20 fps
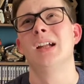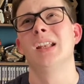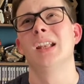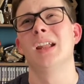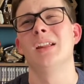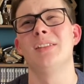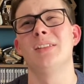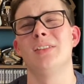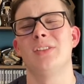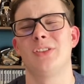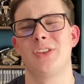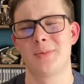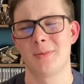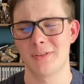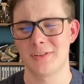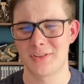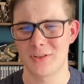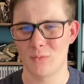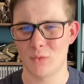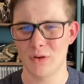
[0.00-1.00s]
like to be
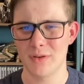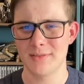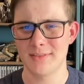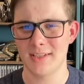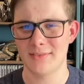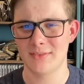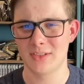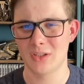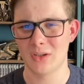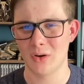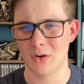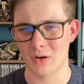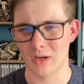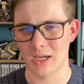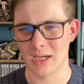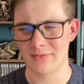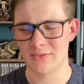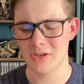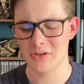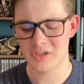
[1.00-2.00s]
honest, the ones I've got,
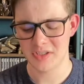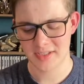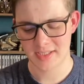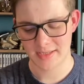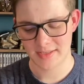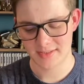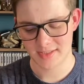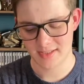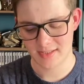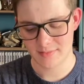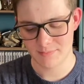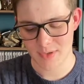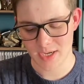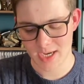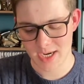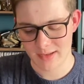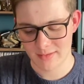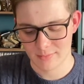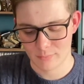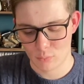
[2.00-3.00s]
I've usually tended to
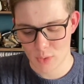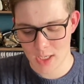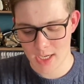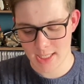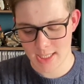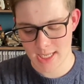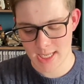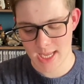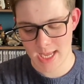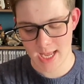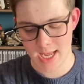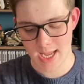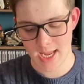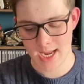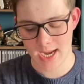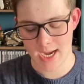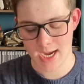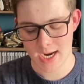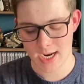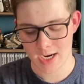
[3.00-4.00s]
buy them when
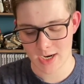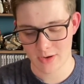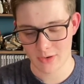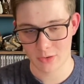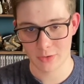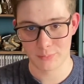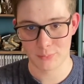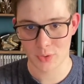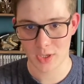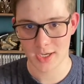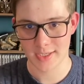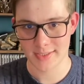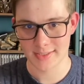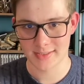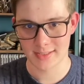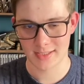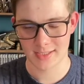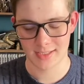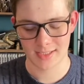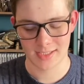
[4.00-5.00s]
they are a good price.